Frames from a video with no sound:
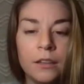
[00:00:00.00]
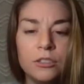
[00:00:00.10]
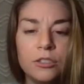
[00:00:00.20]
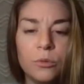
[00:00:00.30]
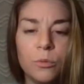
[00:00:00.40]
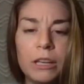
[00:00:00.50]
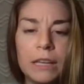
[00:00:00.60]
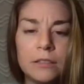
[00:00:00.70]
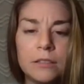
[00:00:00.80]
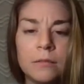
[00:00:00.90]
2
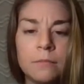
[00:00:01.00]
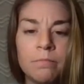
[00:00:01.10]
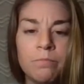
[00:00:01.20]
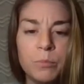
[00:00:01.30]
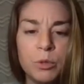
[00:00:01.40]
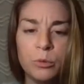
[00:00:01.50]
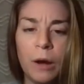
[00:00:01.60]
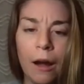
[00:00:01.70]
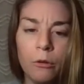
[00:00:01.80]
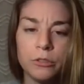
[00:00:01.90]
weeks? 2
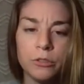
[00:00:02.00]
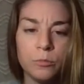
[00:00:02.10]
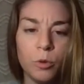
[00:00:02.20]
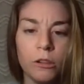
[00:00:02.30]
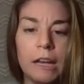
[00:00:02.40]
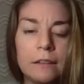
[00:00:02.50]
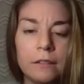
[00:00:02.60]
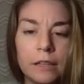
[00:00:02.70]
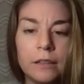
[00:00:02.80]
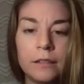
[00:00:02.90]
hours is more
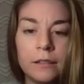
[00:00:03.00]
likely.